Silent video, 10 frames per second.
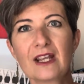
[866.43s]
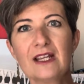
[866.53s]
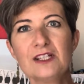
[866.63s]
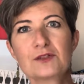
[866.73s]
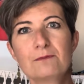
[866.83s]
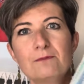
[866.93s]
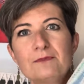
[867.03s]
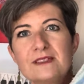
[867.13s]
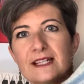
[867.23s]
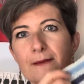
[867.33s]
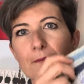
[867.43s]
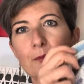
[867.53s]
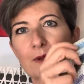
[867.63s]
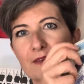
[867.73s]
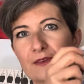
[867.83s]
each tip
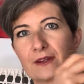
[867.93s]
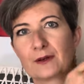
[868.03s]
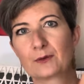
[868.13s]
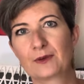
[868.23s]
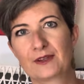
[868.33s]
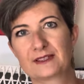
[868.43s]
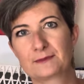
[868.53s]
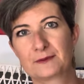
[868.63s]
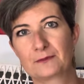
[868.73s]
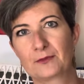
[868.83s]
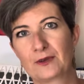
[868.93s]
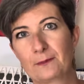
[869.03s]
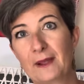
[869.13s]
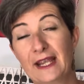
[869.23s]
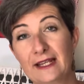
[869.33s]
with a, with a with a
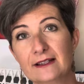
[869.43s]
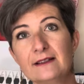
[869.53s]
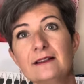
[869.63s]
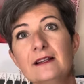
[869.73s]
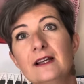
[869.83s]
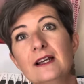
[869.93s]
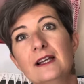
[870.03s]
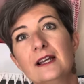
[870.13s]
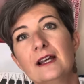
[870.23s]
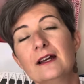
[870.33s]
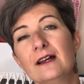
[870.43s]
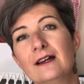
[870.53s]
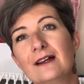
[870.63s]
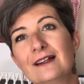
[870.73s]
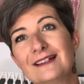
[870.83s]
pin.
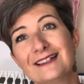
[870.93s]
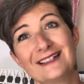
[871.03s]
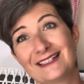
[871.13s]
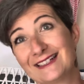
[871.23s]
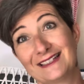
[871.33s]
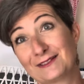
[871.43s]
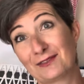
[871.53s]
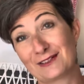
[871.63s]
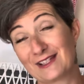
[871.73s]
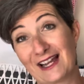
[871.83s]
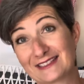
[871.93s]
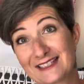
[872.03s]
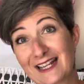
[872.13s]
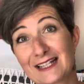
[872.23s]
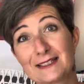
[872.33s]
Uh, it's
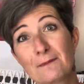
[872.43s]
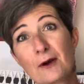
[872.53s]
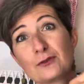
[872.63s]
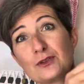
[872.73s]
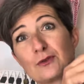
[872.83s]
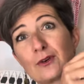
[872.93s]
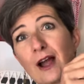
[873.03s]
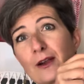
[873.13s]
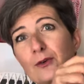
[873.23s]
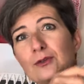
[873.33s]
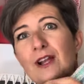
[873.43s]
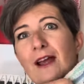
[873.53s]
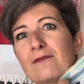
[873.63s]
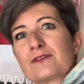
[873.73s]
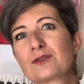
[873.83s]
fantastic. I suppose you I could
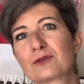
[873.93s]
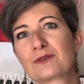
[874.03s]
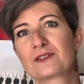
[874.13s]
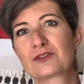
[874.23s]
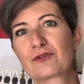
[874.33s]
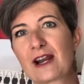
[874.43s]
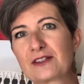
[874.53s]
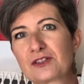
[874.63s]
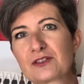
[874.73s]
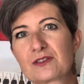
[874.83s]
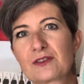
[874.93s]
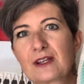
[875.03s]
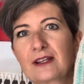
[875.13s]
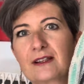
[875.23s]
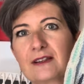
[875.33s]
have sort of stretched
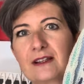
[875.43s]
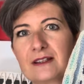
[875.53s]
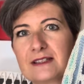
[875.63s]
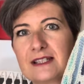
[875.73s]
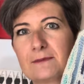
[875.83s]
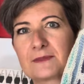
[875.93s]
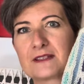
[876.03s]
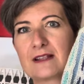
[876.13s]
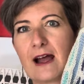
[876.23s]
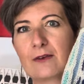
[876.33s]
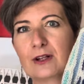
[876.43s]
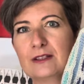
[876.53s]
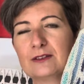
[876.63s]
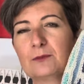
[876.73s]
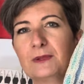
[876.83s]
the the tips down a
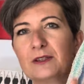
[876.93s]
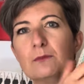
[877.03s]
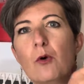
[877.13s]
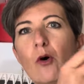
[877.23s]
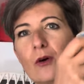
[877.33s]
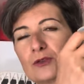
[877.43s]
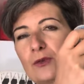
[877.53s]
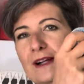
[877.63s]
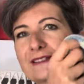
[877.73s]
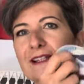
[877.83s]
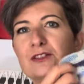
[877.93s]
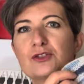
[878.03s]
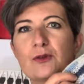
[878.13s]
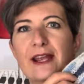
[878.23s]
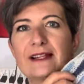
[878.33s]
little bit more to
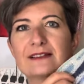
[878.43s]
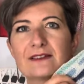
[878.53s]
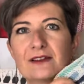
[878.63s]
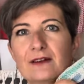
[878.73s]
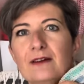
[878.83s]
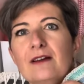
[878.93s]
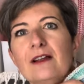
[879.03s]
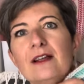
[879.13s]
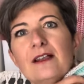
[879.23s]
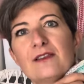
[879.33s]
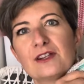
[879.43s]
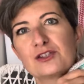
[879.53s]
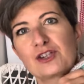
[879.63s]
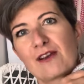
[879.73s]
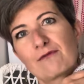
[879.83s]
accentuate the the
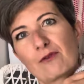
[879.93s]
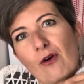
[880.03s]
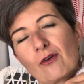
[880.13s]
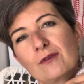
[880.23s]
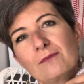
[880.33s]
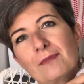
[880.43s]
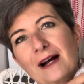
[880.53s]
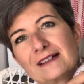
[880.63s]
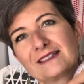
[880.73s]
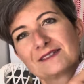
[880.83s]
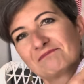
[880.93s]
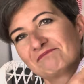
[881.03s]
chevron, but